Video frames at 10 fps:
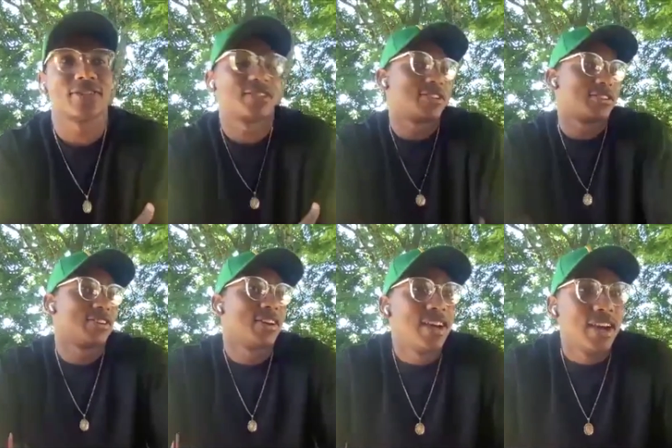So
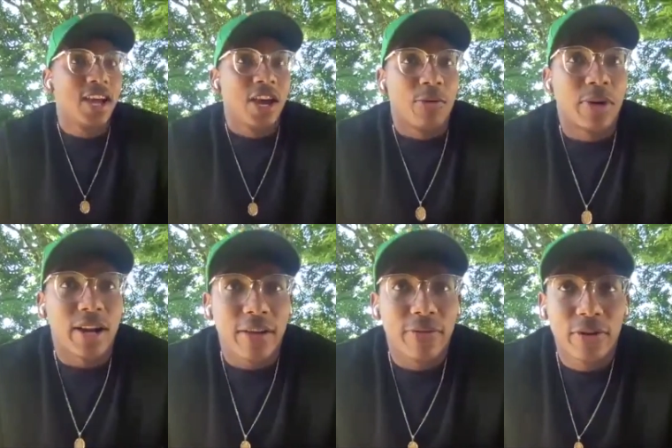when
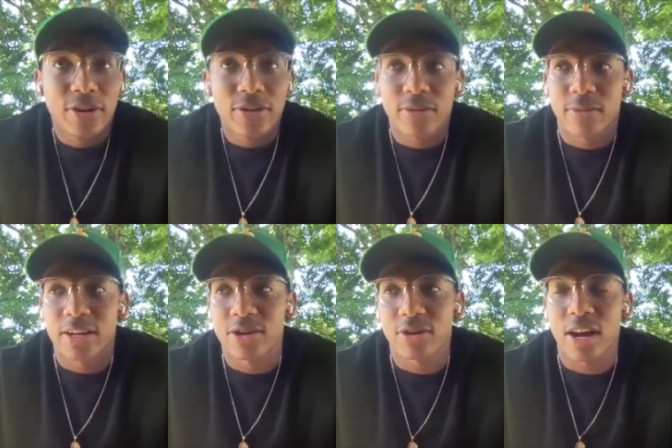I first
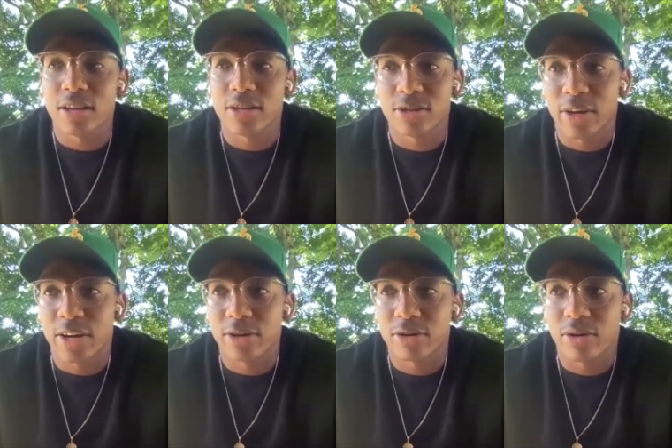entered college in my
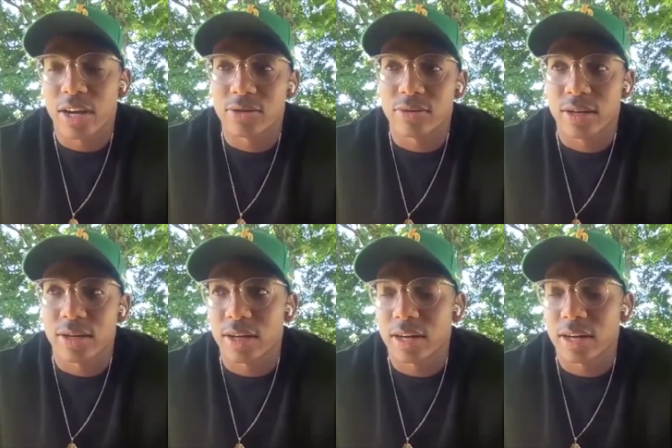undergraduate,